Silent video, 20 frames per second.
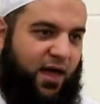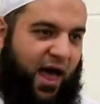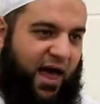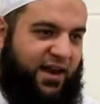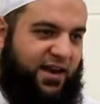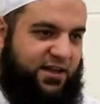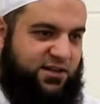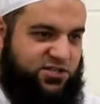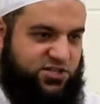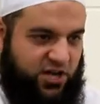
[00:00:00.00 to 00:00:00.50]

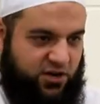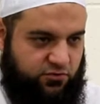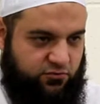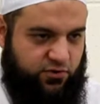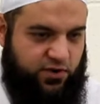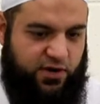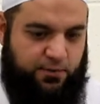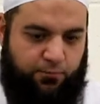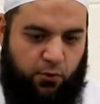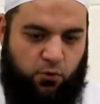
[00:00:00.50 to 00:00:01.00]
And it
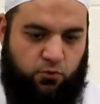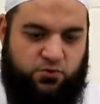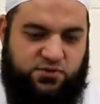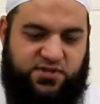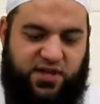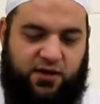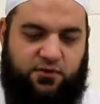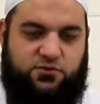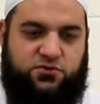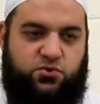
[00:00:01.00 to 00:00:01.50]
generally
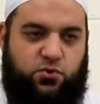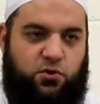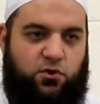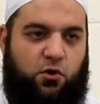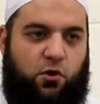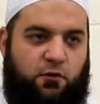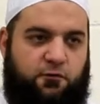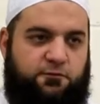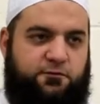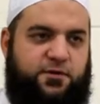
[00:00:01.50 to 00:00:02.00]
boils down to a
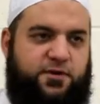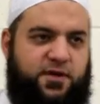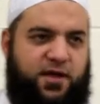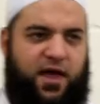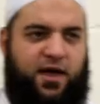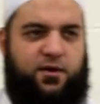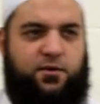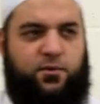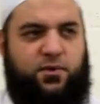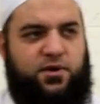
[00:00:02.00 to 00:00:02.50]
lot of
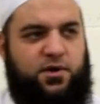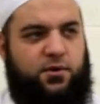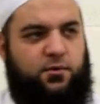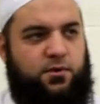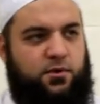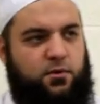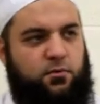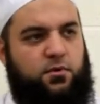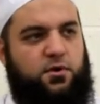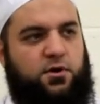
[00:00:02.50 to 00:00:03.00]
khair.
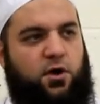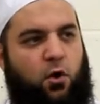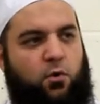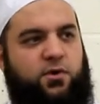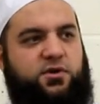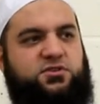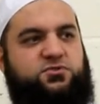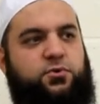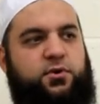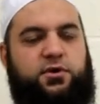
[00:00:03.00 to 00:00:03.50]
I don't want to go
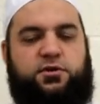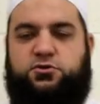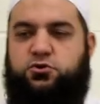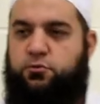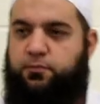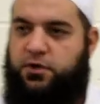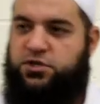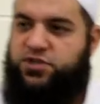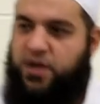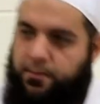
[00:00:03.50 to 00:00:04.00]
into it
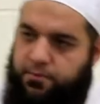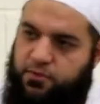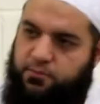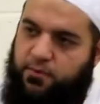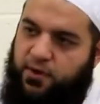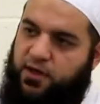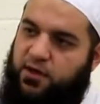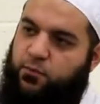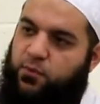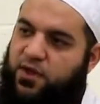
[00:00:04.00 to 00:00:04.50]
too much depth,
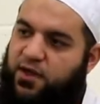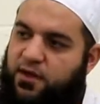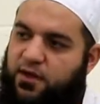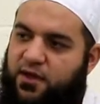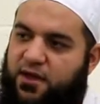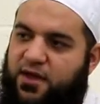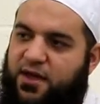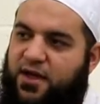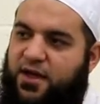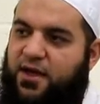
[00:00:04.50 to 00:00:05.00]
but
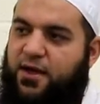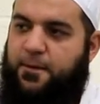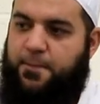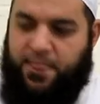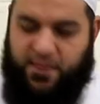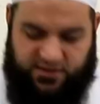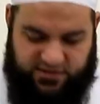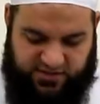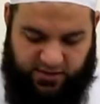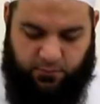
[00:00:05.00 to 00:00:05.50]
we,
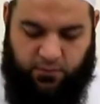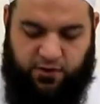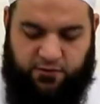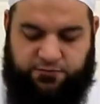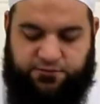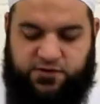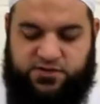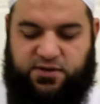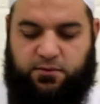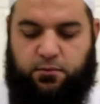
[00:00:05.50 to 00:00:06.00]
someone,
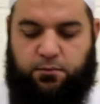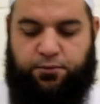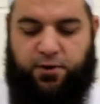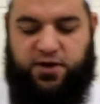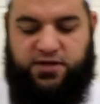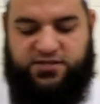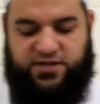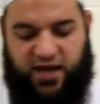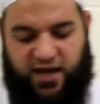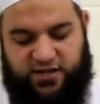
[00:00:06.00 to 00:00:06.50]
for example,
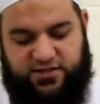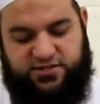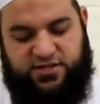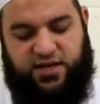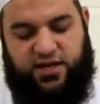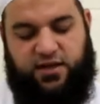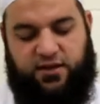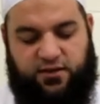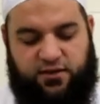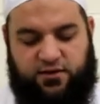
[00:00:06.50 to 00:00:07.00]
prays hands
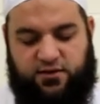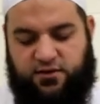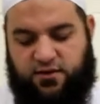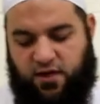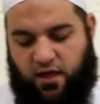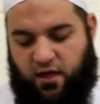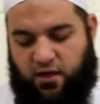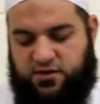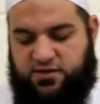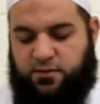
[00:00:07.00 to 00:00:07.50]
here,
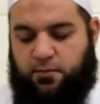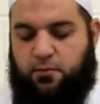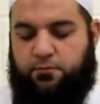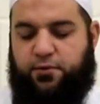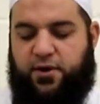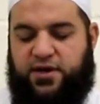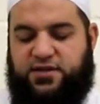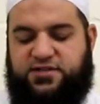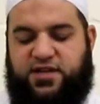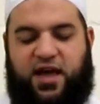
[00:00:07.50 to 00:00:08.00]
someone
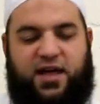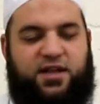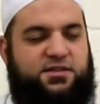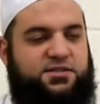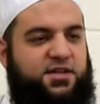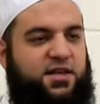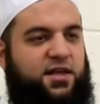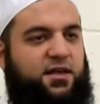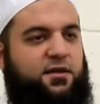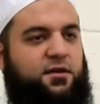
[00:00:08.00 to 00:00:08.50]
prays
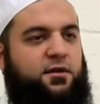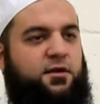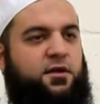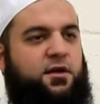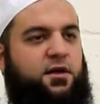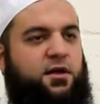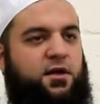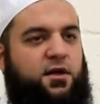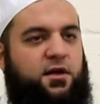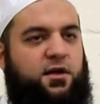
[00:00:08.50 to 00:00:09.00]
hands here,
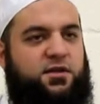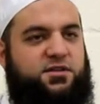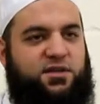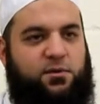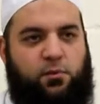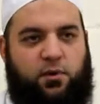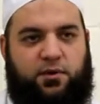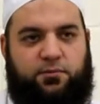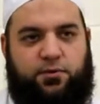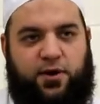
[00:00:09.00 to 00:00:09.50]

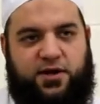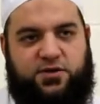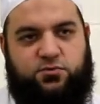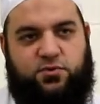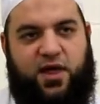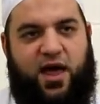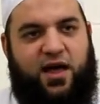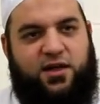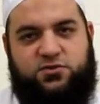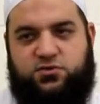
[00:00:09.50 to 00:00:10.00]
someone prays
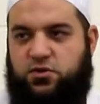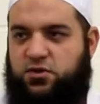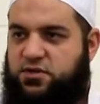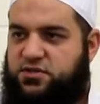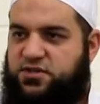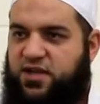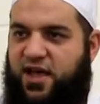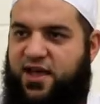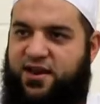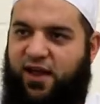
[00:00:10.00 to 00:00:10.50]
with hands on the
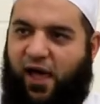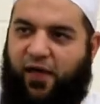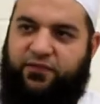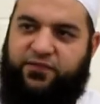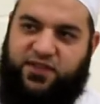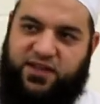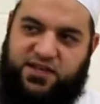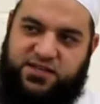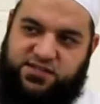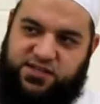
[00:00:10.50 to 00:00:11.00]
side,
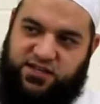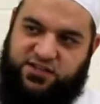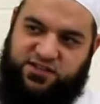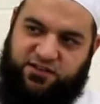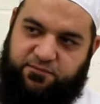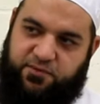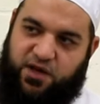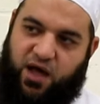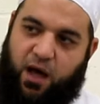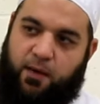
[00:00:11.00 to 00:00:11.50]
and these things
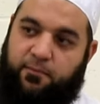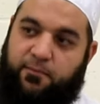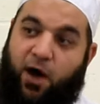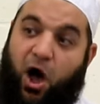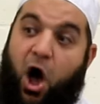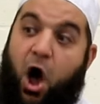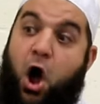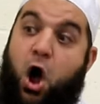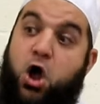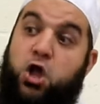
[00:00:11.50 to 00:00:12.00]
have become
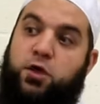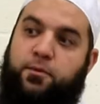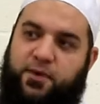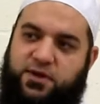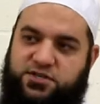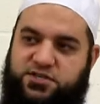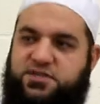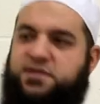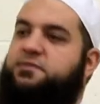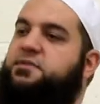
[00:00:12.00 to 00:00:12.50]

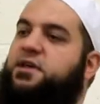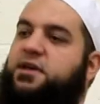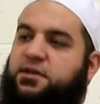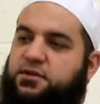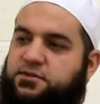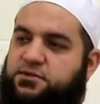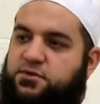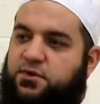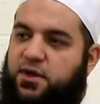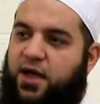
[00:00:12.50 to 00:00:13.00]
argumentative
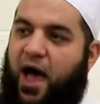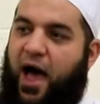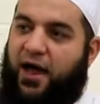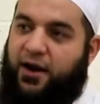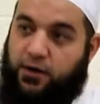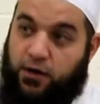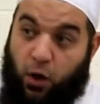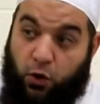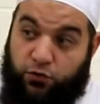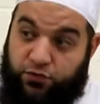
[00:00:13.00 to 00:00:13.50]
things.
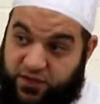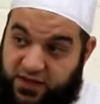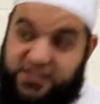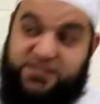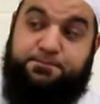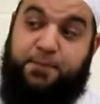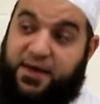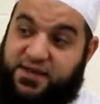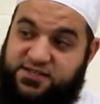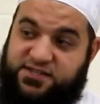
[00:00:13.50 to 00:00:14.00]
And on
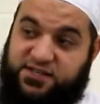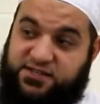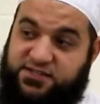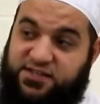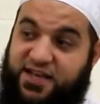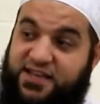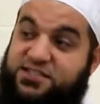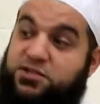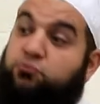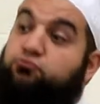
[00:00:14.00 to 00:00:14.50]
this
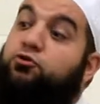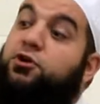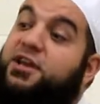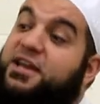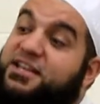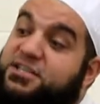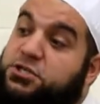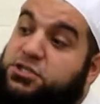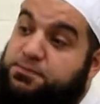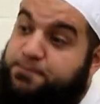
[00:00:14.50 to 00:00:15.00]
basis, it's a
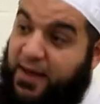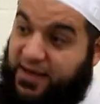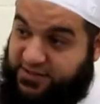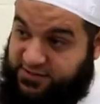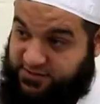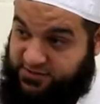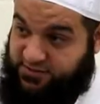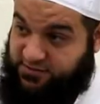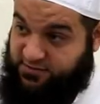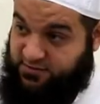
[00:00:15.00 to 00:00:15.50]
religious
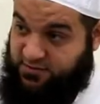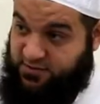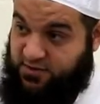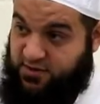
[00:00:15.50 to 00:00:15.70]
base.